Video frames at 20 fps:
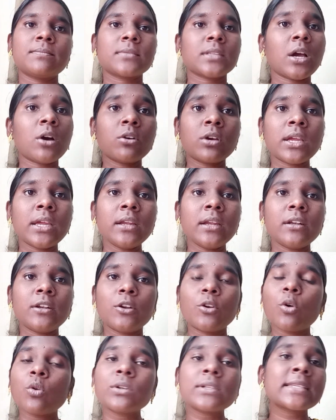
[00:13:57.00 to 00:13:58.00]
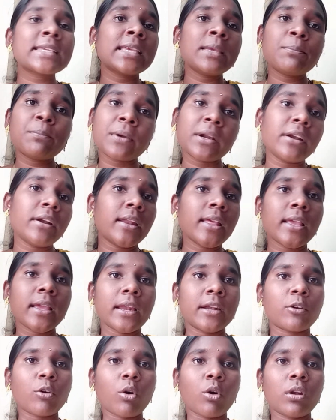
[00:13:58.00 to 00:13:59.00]
Okay, don't skip reading
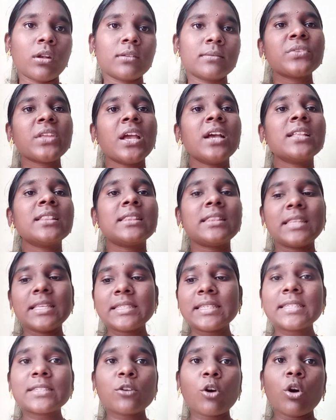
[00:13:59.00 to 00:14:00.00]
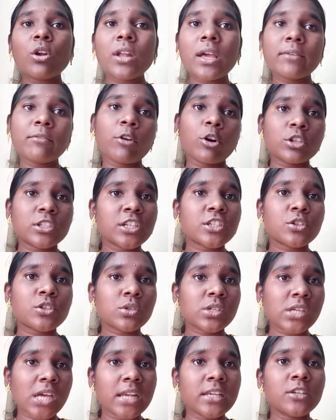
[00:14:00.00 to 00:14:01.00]
at all. This is all I wanted to
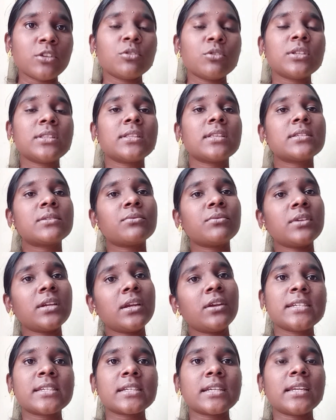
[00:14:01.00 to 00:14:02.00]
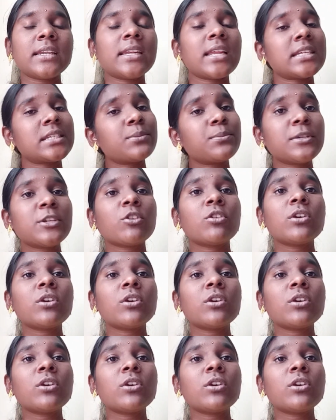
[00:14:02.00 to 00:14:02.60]
tell you in this video. Let me know